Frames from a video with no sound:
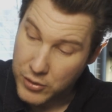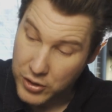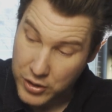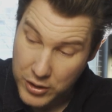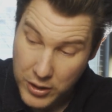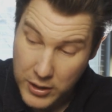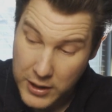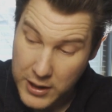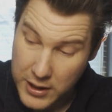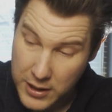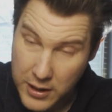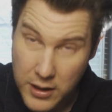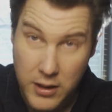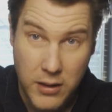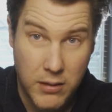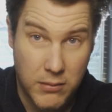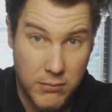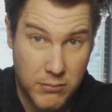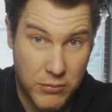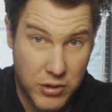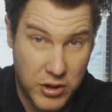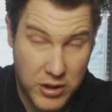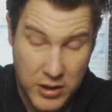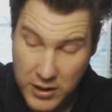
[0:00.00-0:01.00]
Still in the
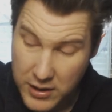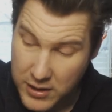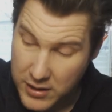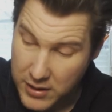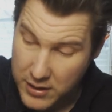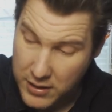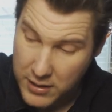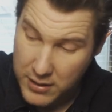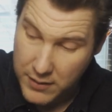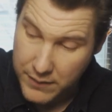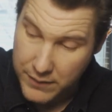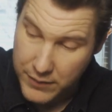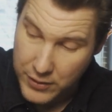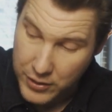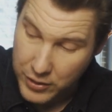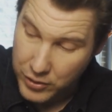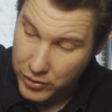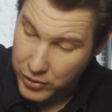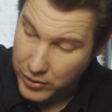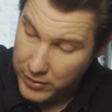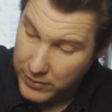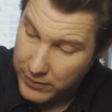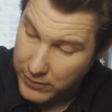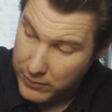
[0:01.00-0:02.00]
½
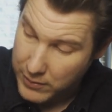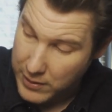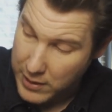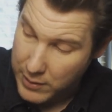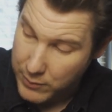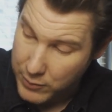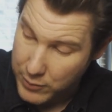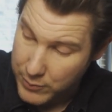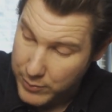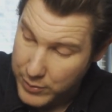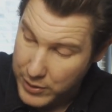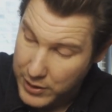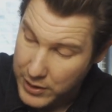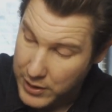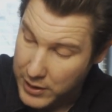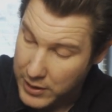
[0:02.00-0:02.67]
inch. I thought I would be.